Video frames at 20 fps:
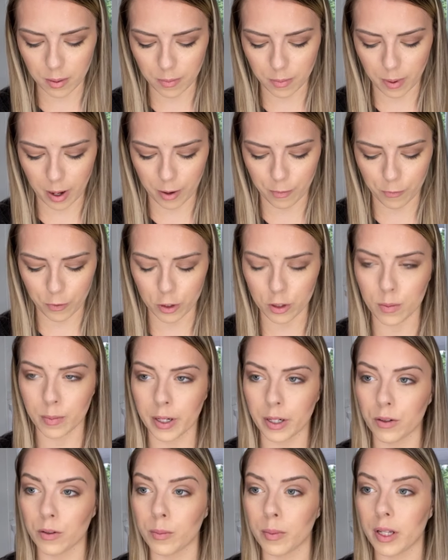I first
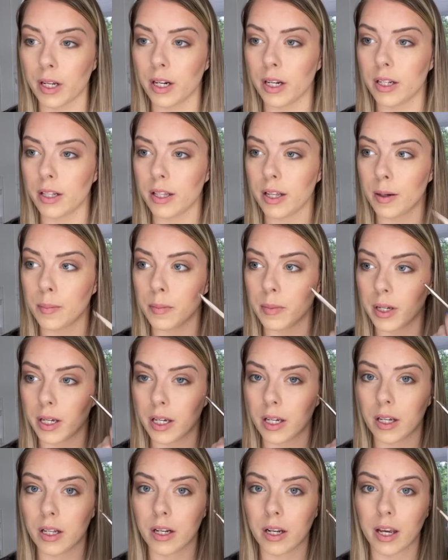microbladed them
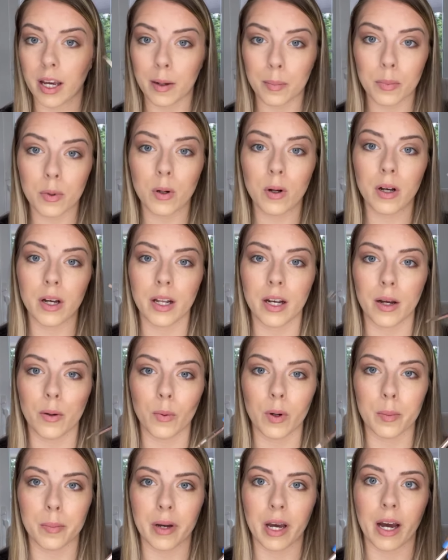in April, and I
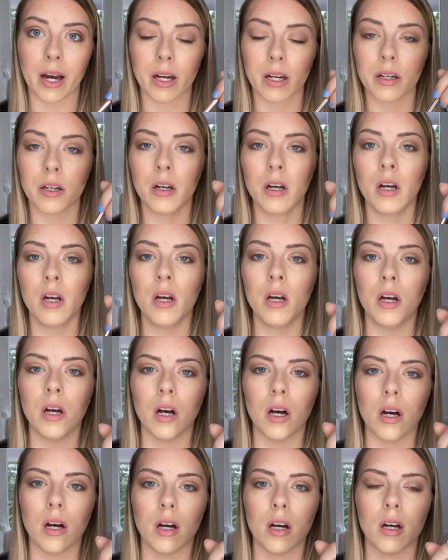went back
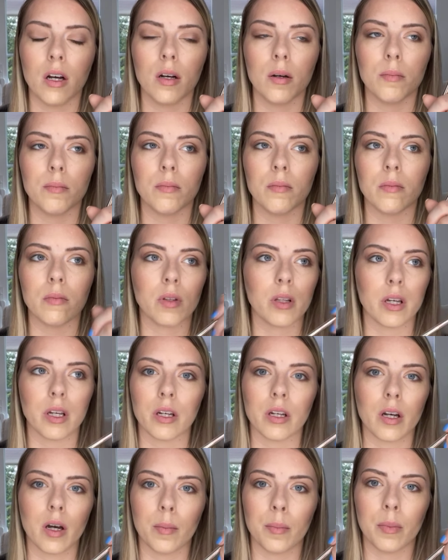like a
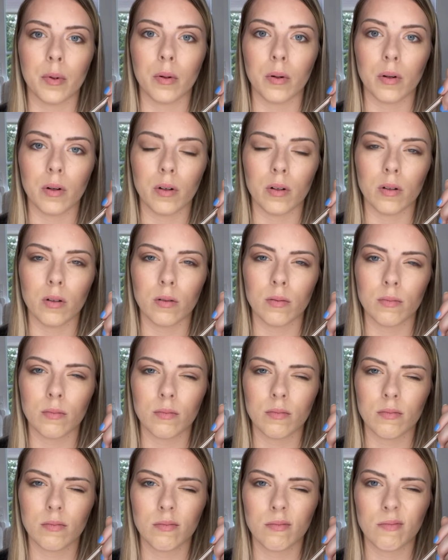couple,
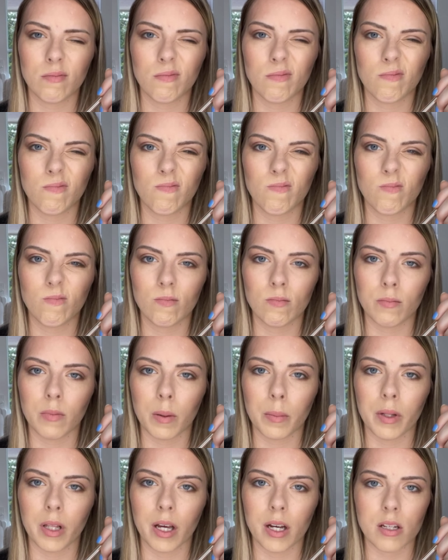
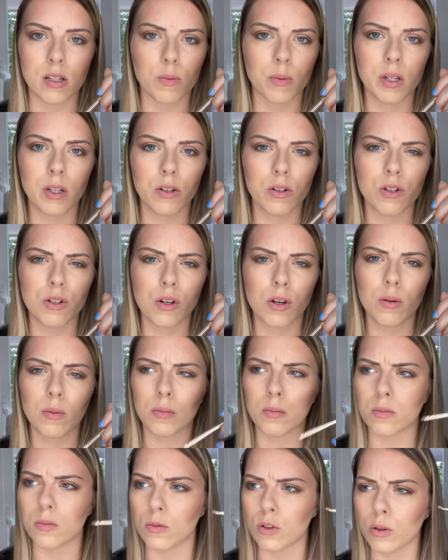maybe last week or so,
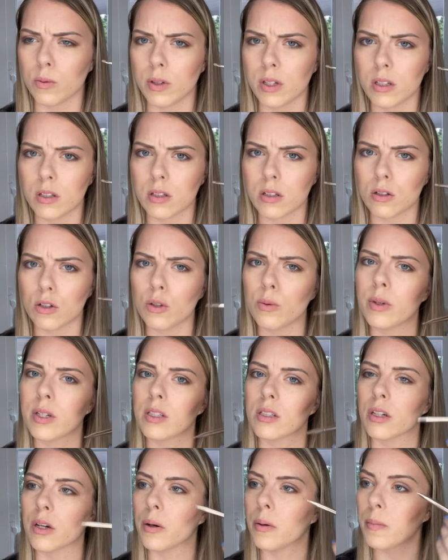2 weeks
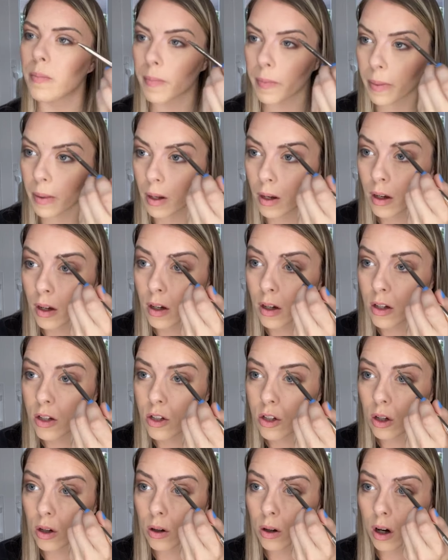ago.
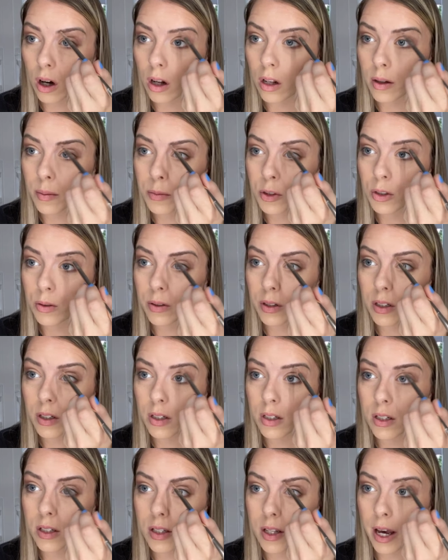So all I'm doing
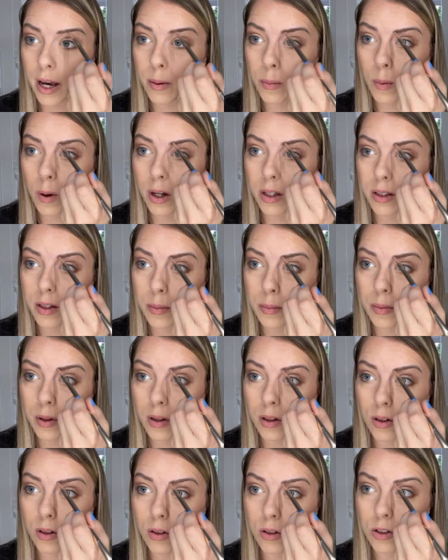is I want them a
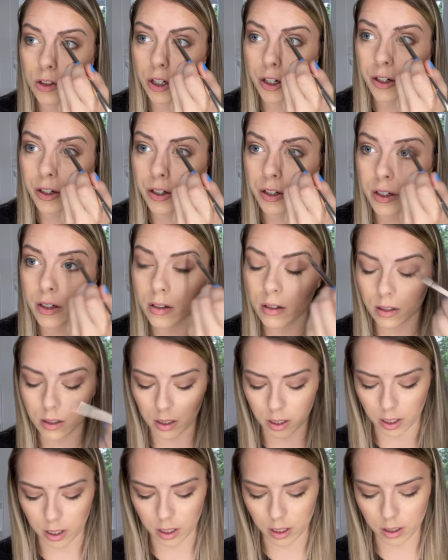little darker,
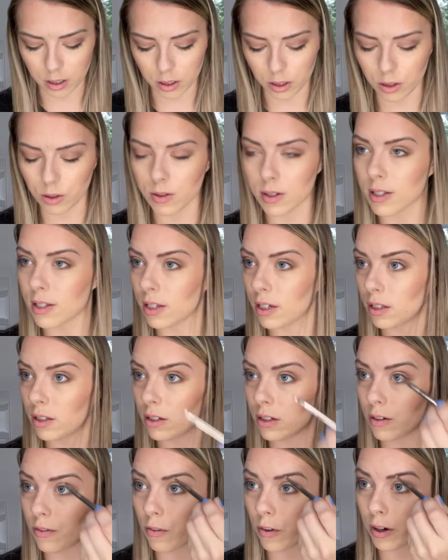and you'll see the
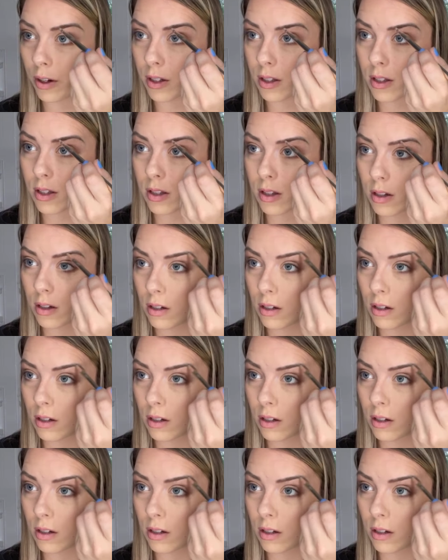difference.